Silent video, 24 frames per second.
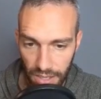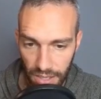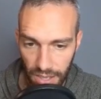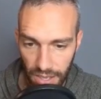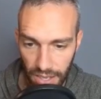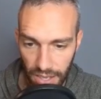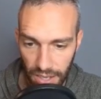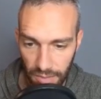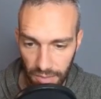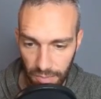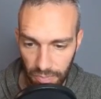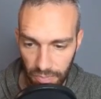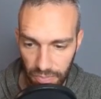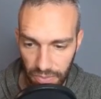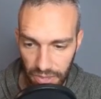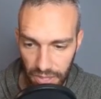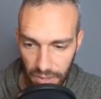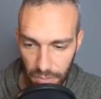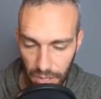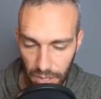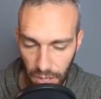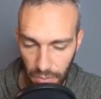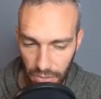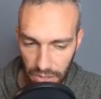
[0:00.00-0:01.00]
the
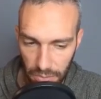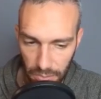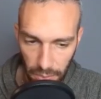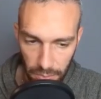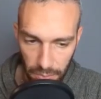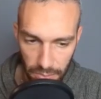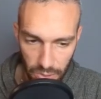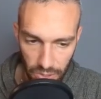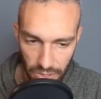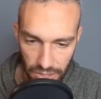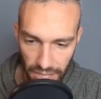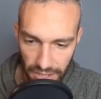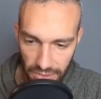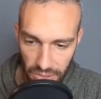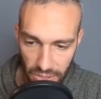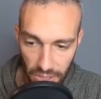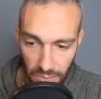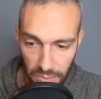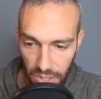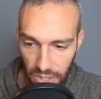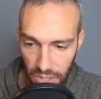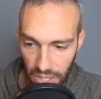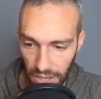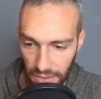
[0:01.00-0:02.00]
problem with the members only live stream,
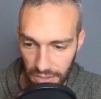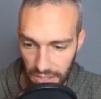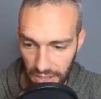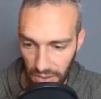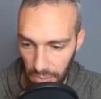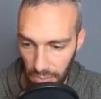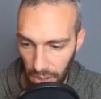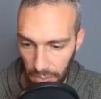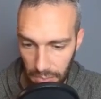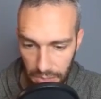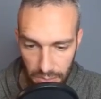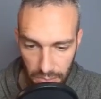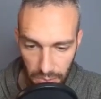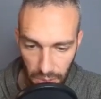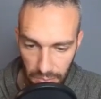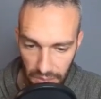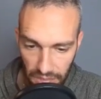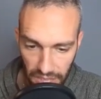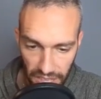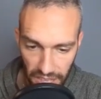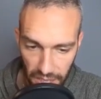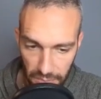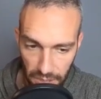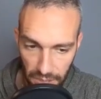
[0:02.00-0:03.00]
we only have 7 members, maybe
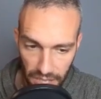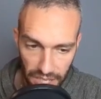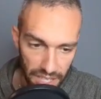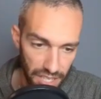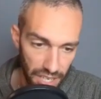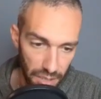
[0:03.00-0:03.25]
they can't make it.